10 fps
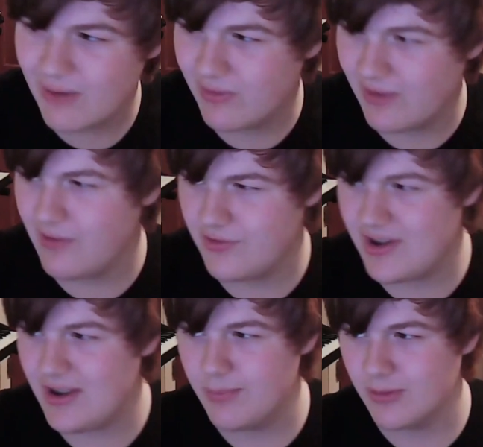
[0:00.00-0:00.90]
one of those
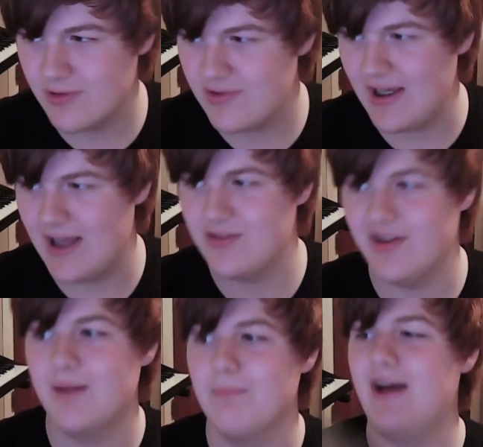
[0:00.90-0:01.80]
keyboards that has like a
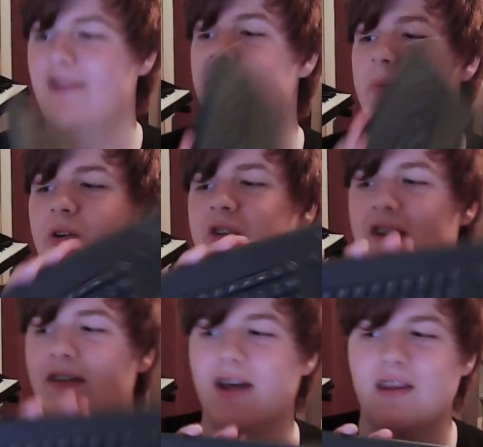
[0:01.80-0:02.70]
mouse built in
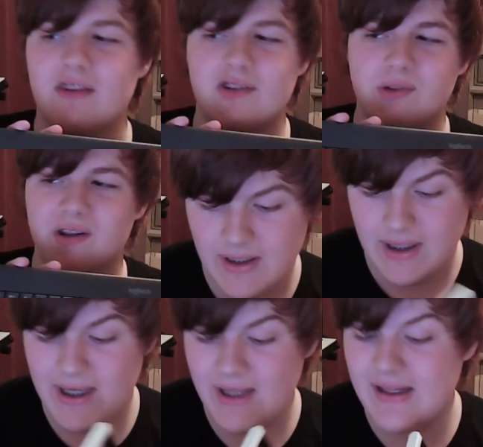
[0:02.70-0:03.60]
like this one.
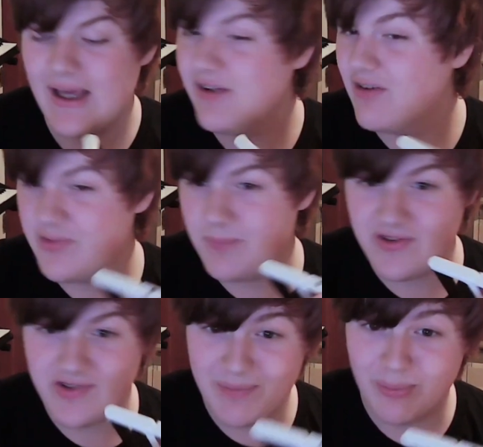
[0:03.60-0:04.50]
And that USB-C
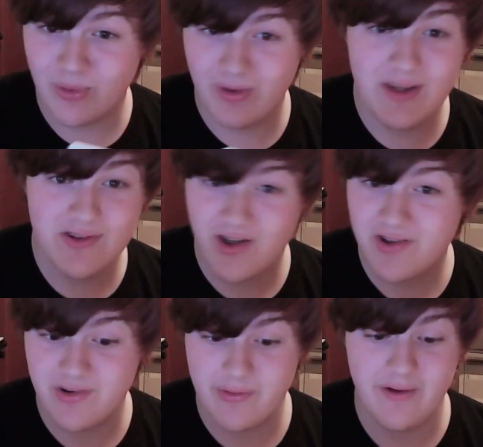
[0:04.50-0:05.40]
port is also
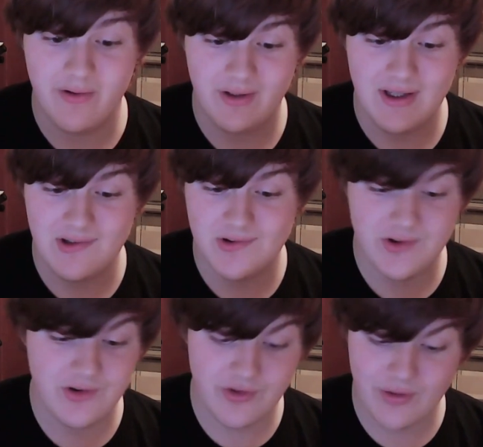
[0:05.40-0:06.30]
there in case you
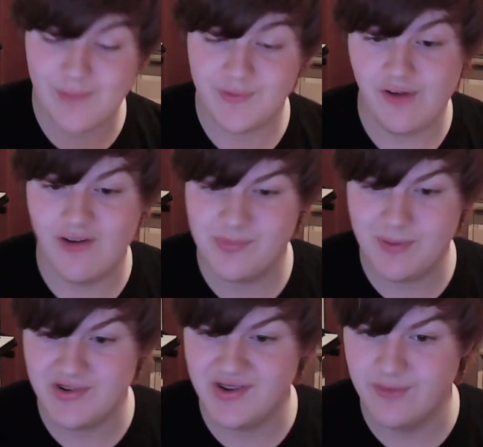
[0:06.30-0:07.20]
do have a
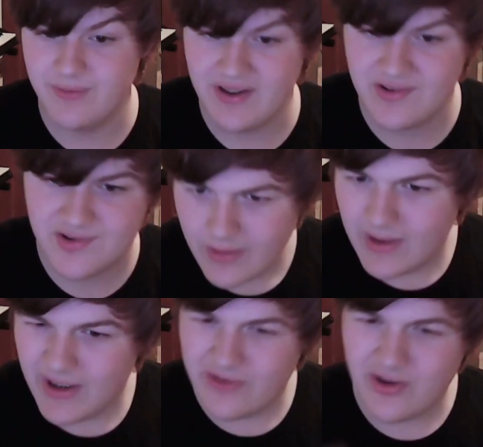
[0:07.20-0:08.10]
USB-C device. In
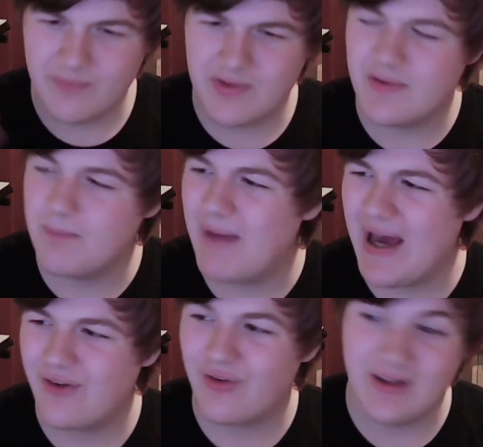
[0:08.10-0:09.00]
terms of the
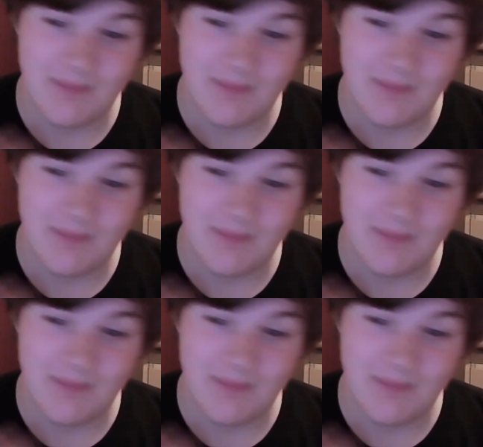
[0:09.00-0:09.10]
battery